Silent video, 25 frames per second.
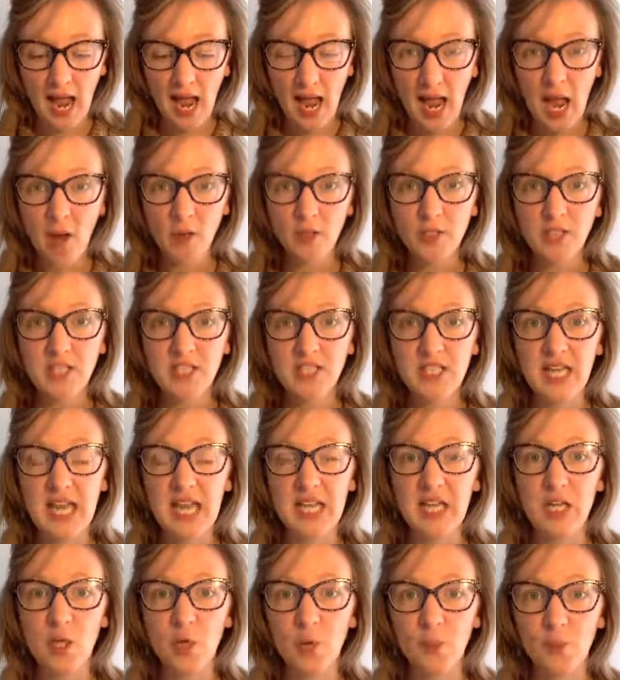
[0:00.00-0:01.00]
how to
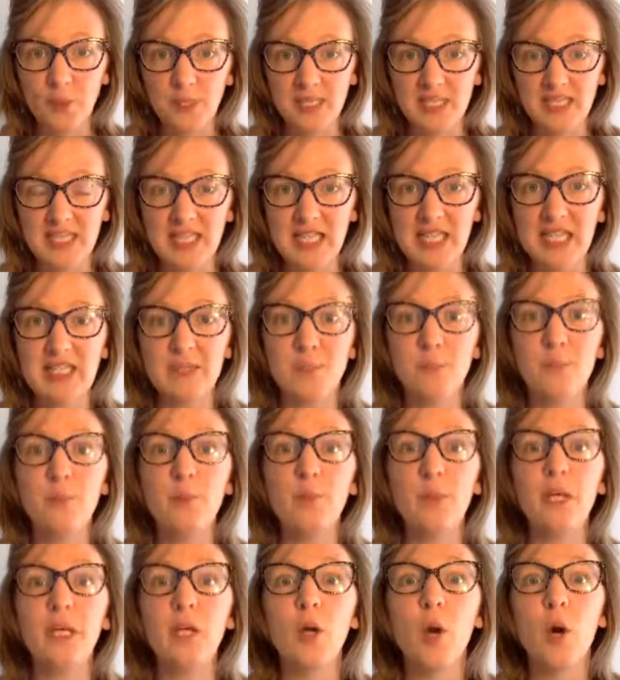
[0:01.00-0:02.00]
take your business
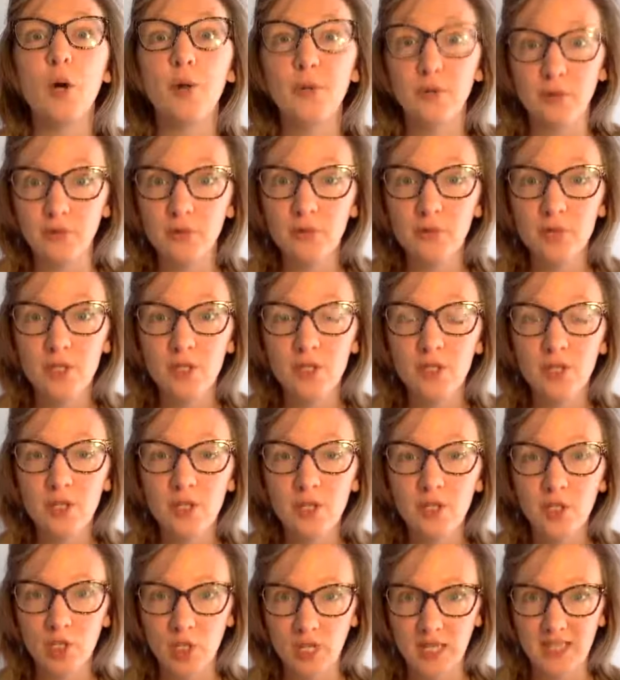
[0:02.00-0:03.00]
beyond
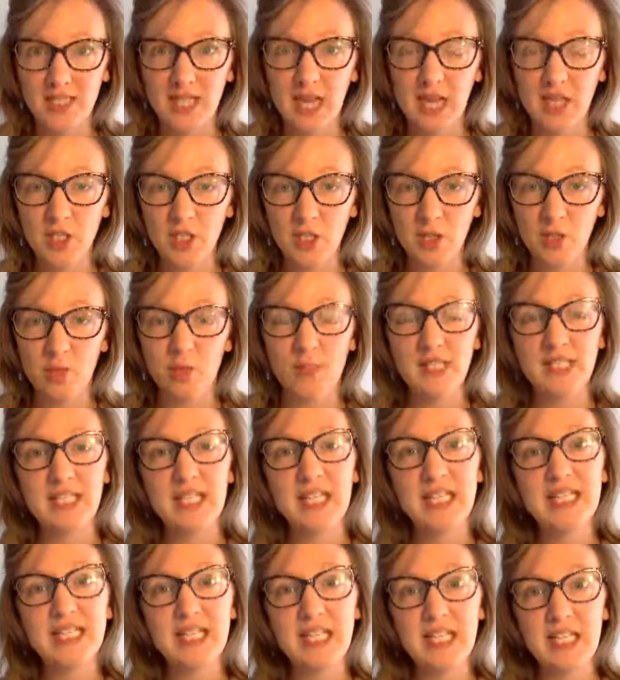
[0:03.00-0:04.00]
transactional
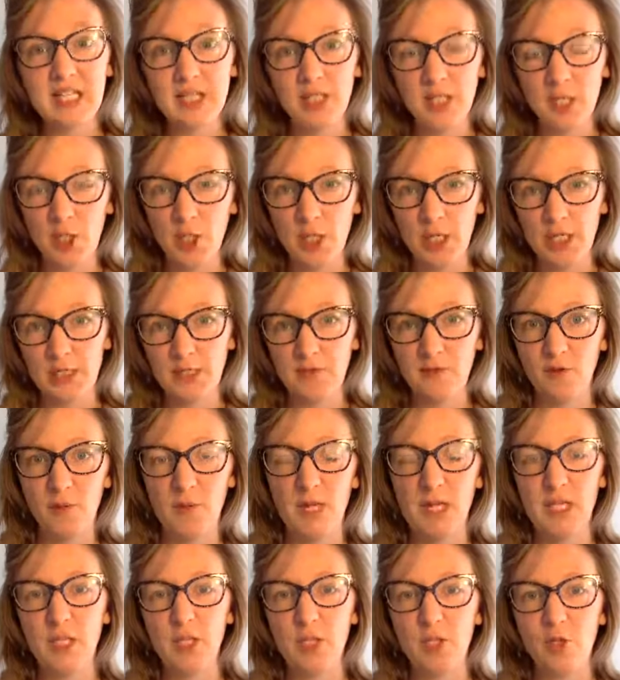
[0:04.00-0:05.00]
business into
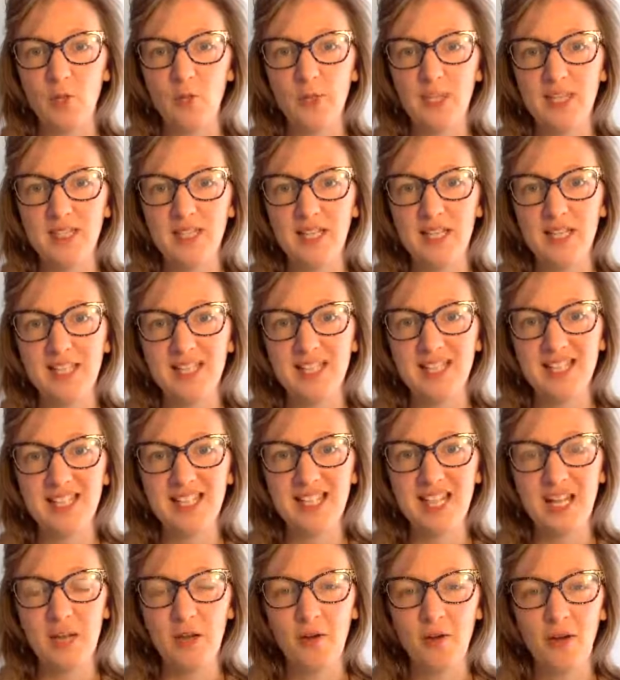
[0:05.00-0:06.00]
transformational business,
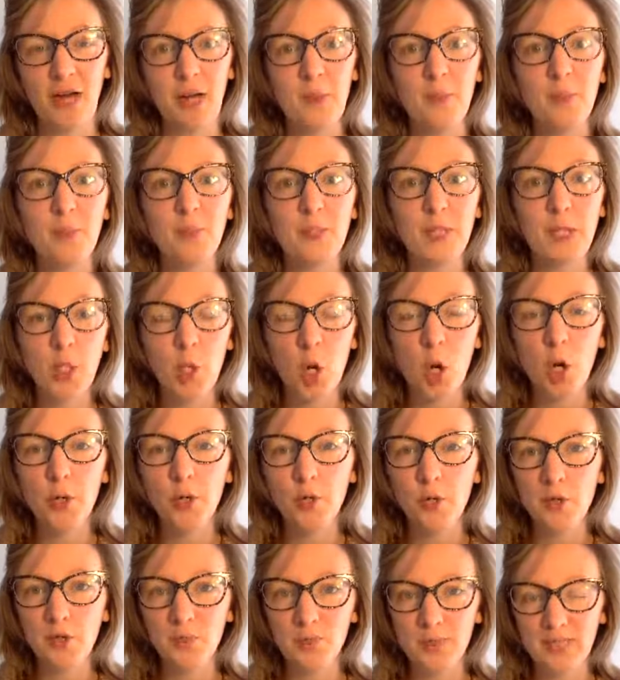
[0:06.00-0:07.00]
right?
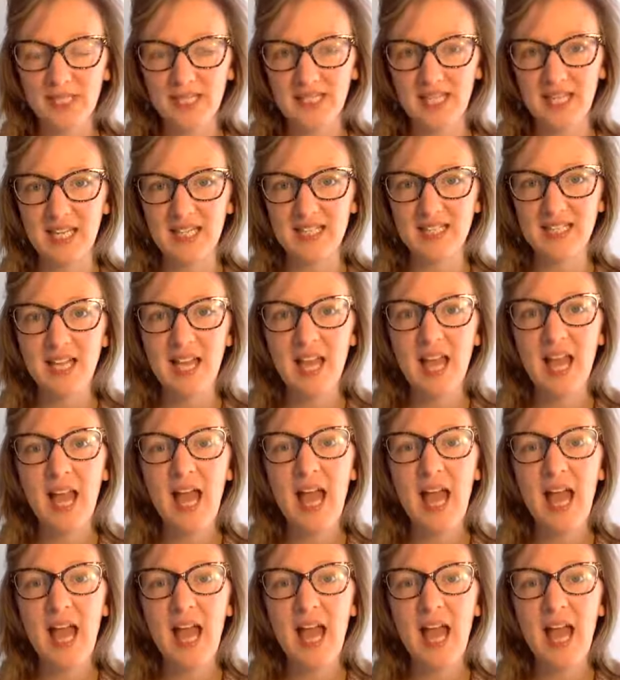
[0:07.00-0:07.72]
Beyond business.